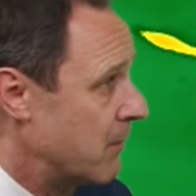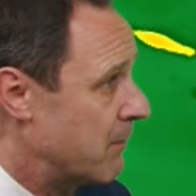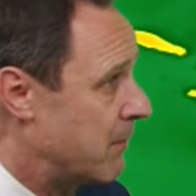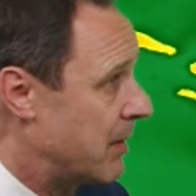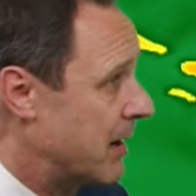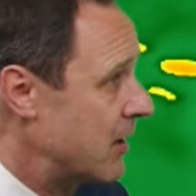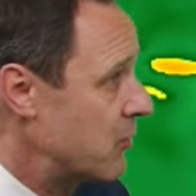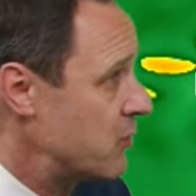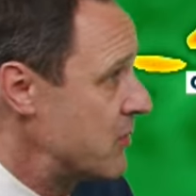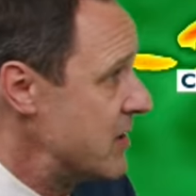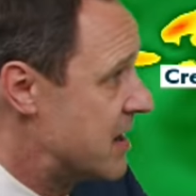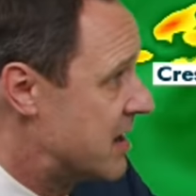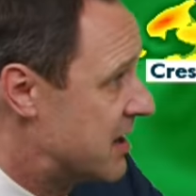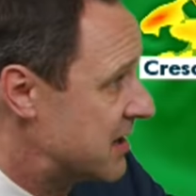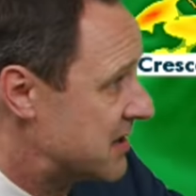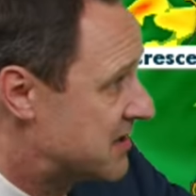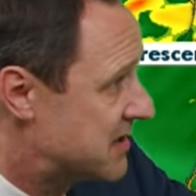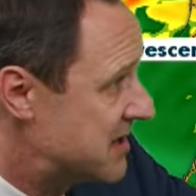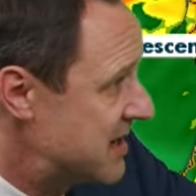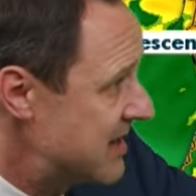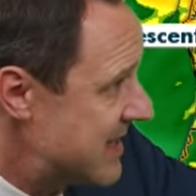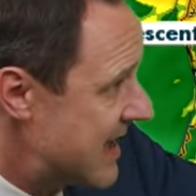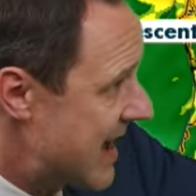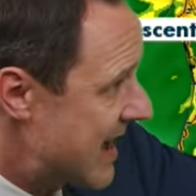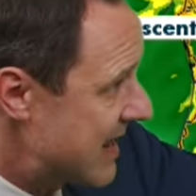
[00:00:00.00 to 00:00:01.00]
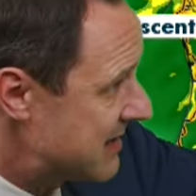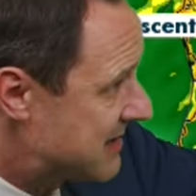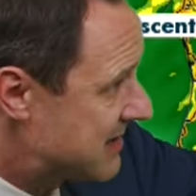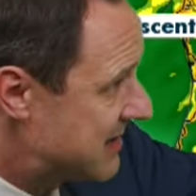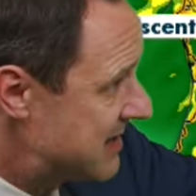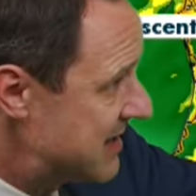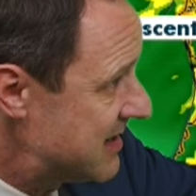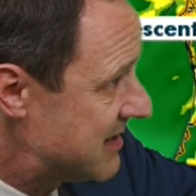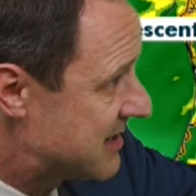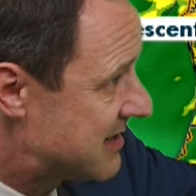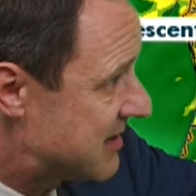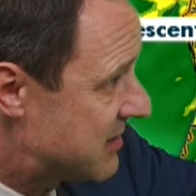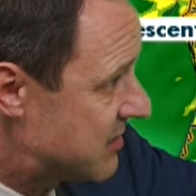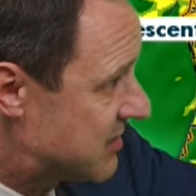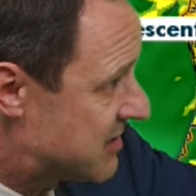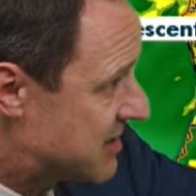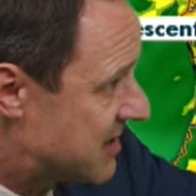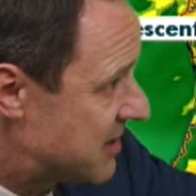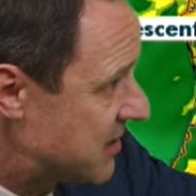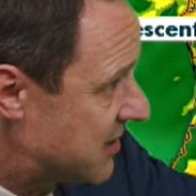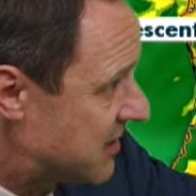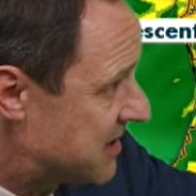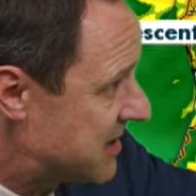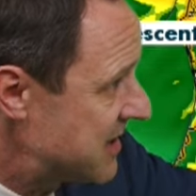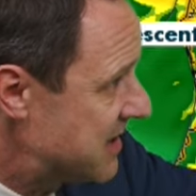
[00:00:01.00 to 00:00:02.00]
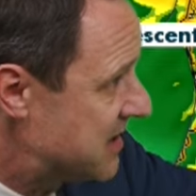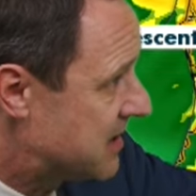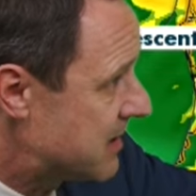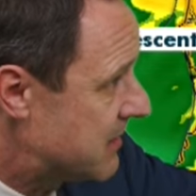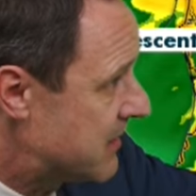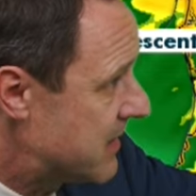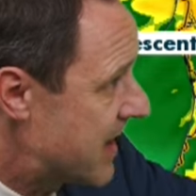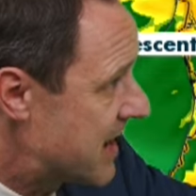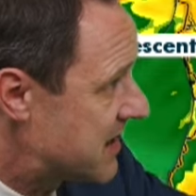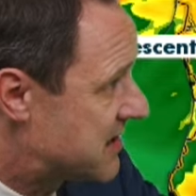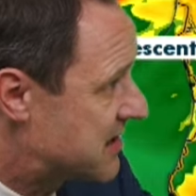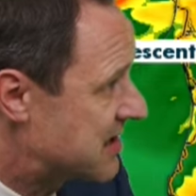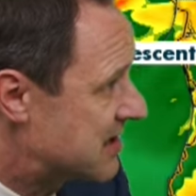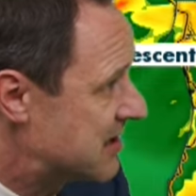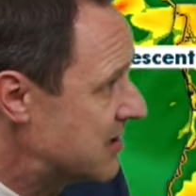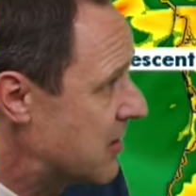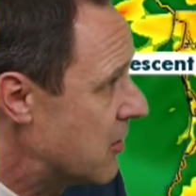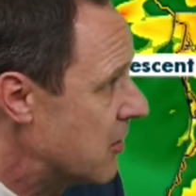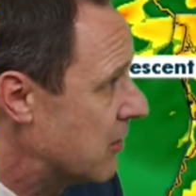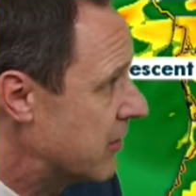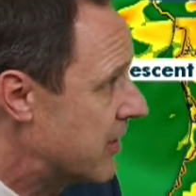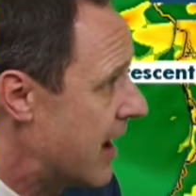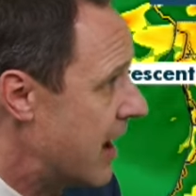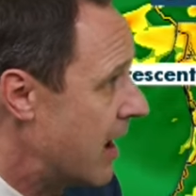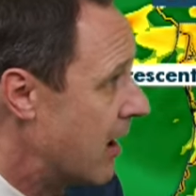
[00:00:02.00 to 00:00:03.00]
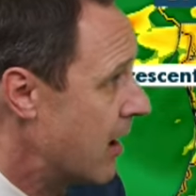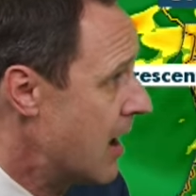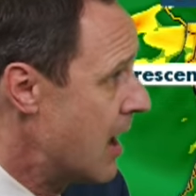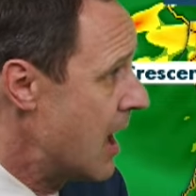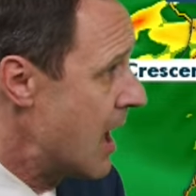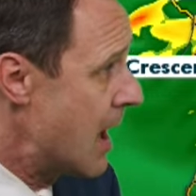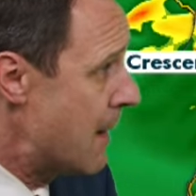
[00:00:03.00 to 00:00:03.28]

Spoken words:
But we could see that. See, still seeing some of that snow there.